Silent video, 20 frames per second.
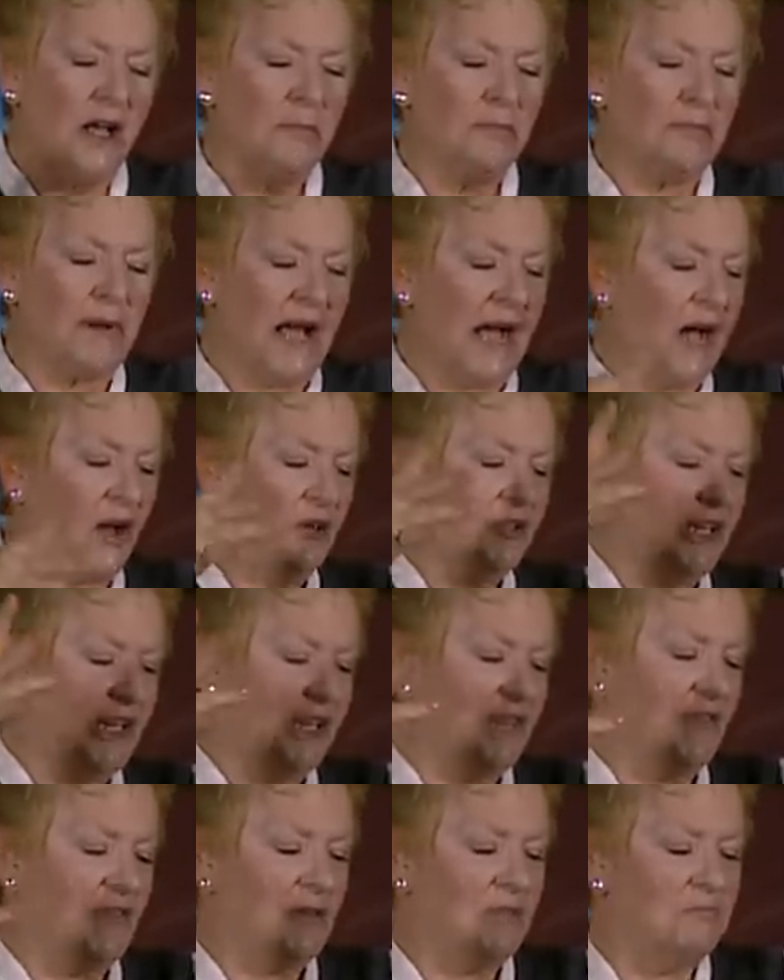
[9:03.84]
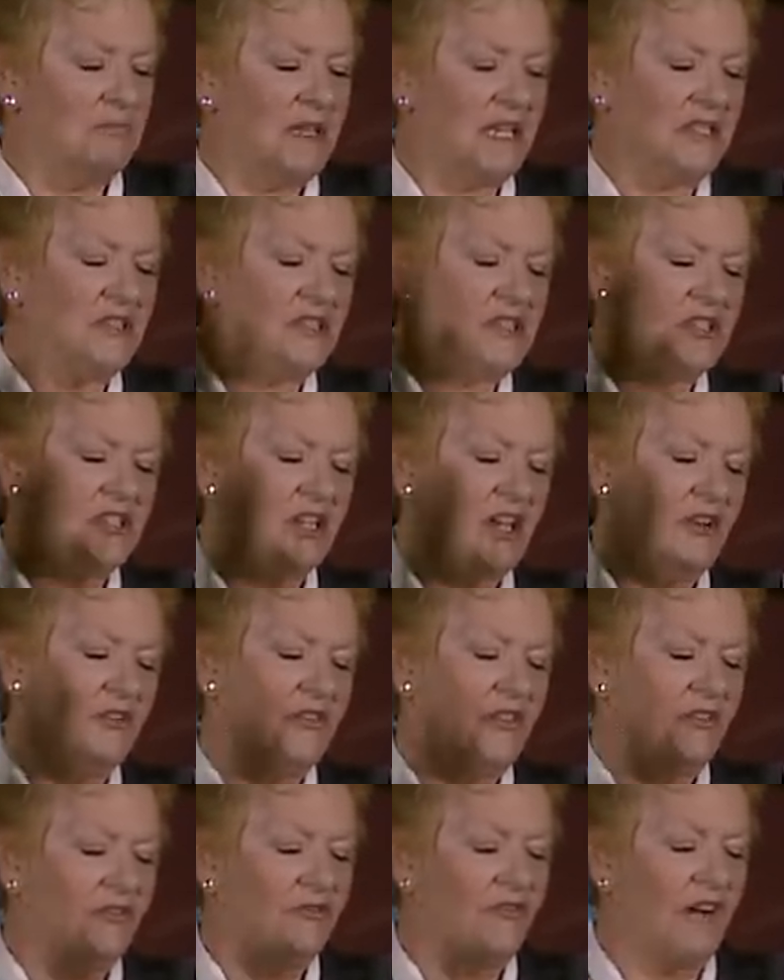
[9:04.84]
about in the midst
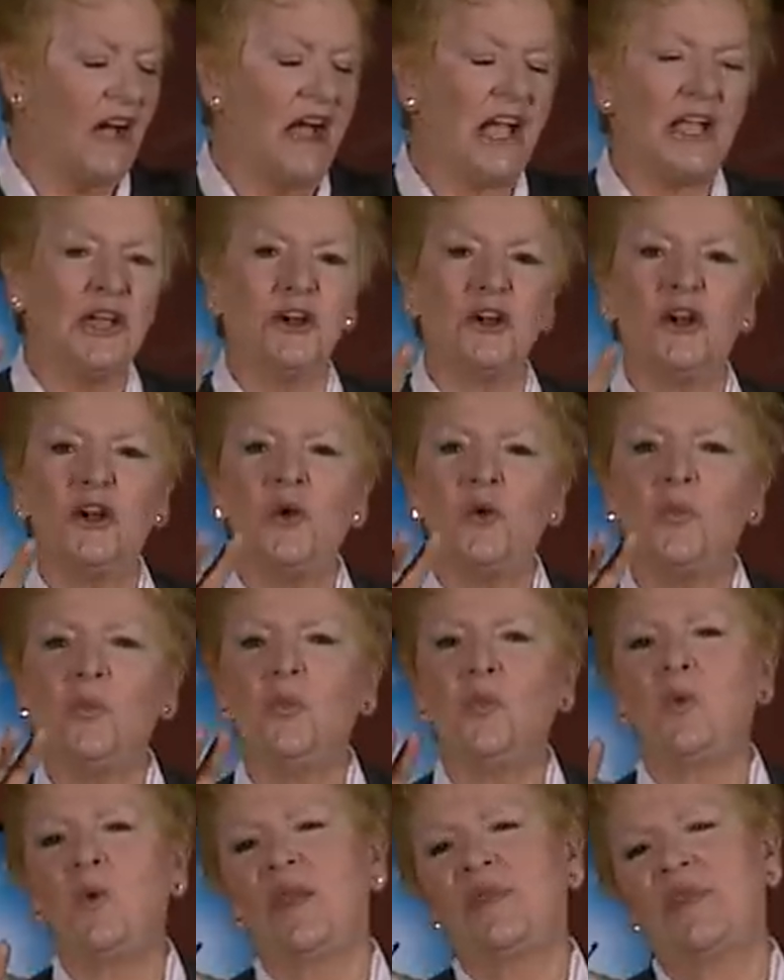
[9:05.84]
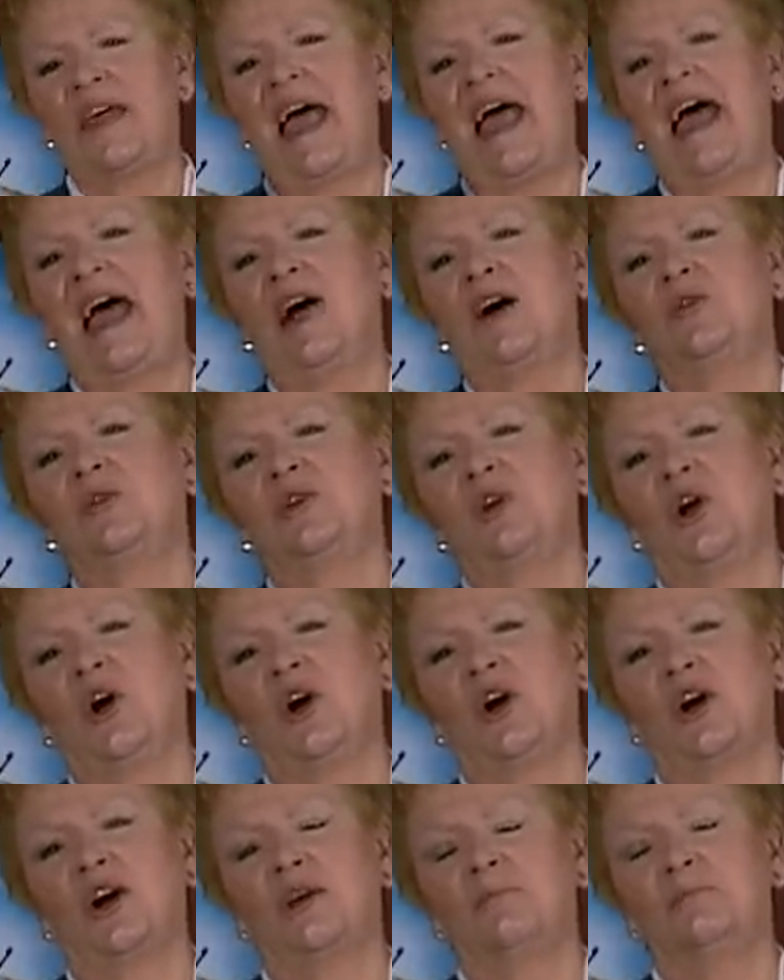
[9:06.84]
of the fire without
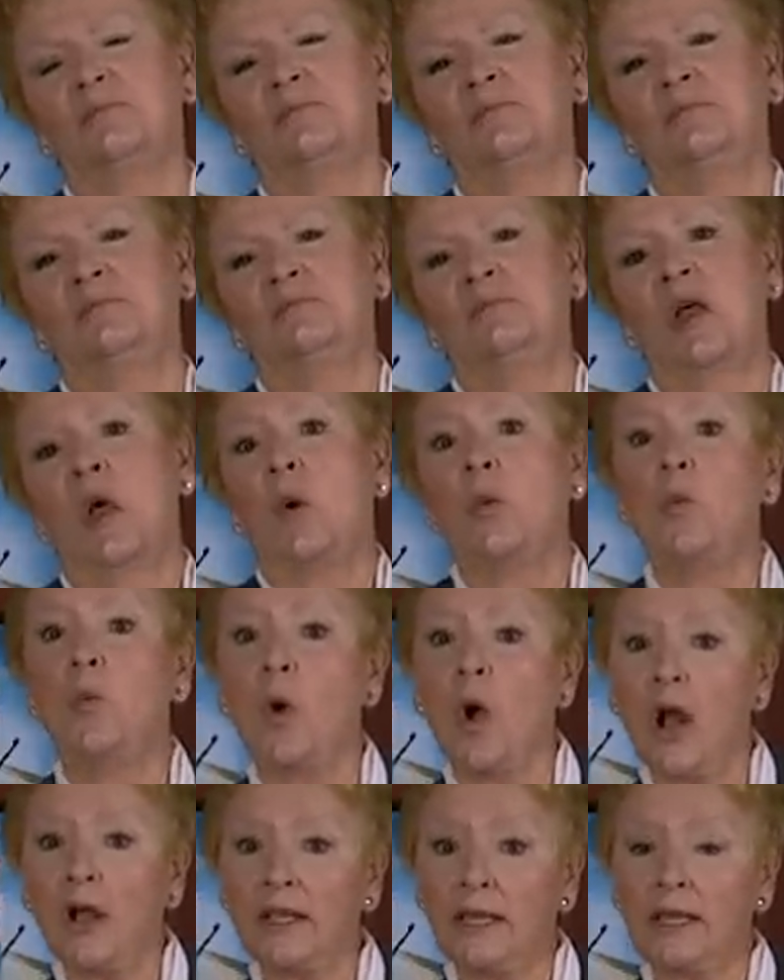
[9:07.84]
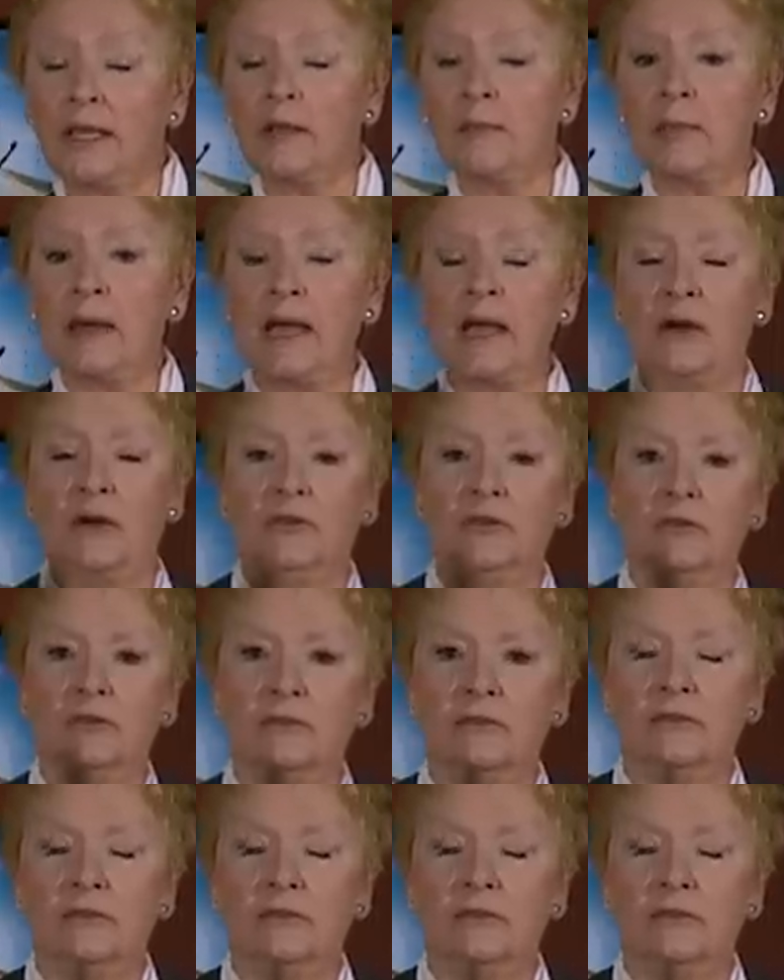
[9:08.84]
harm." Walking about.